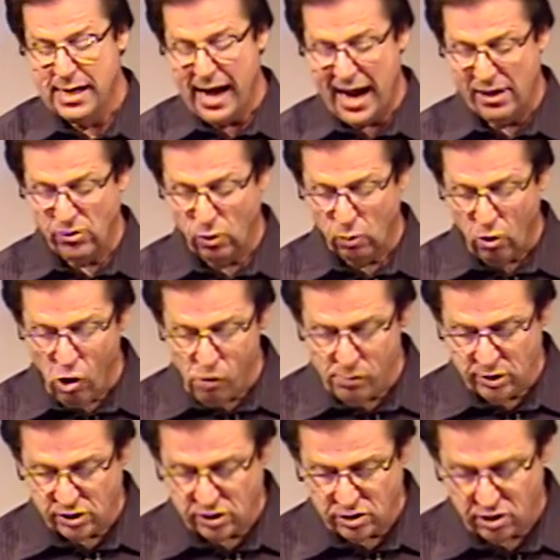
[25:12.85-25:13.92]
and the
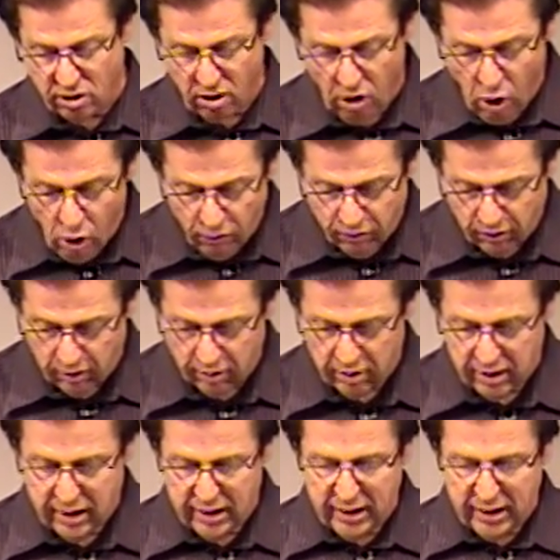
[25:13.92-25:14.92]
Romans took over